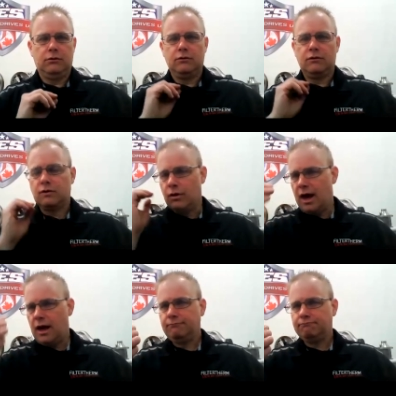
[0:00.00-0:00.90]
So
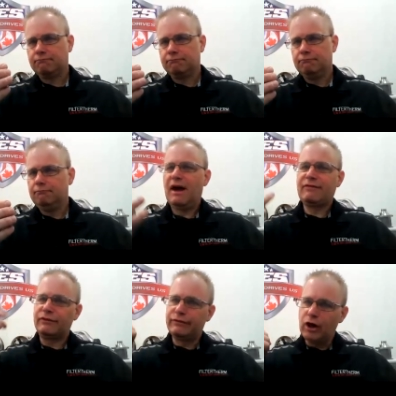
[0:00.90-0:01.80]
then after
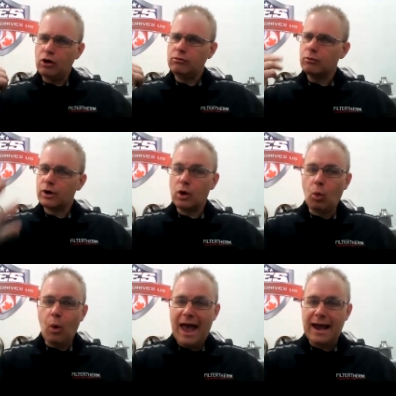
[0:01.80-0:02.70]
flow, we're going to
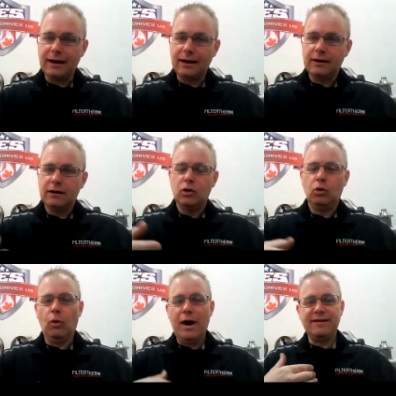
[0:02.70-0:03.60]
weigh
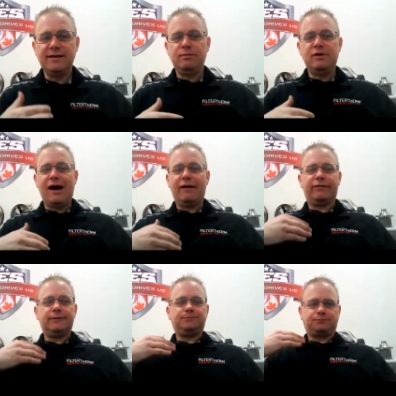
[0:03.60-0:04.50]
the DPF
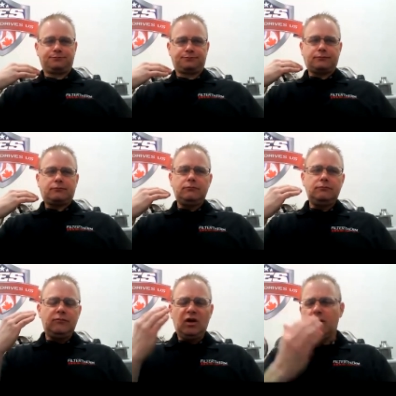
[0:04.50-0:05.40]

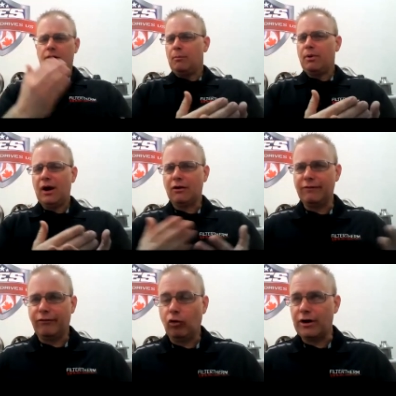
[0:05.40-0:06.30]
and compare them
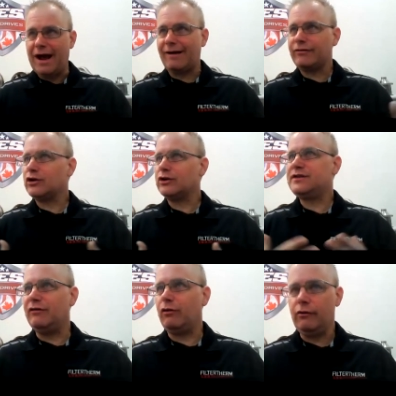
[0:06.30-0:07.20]
before and after,
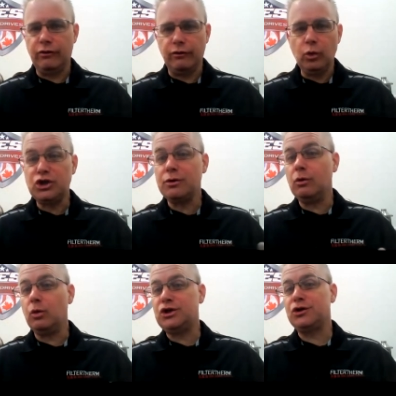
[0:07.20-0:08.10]
see if we
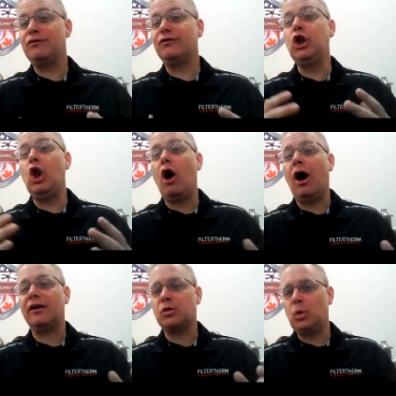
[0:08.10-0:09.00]
should have
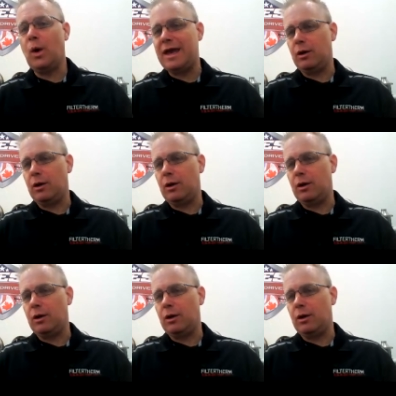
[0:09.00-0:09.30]
lost weight.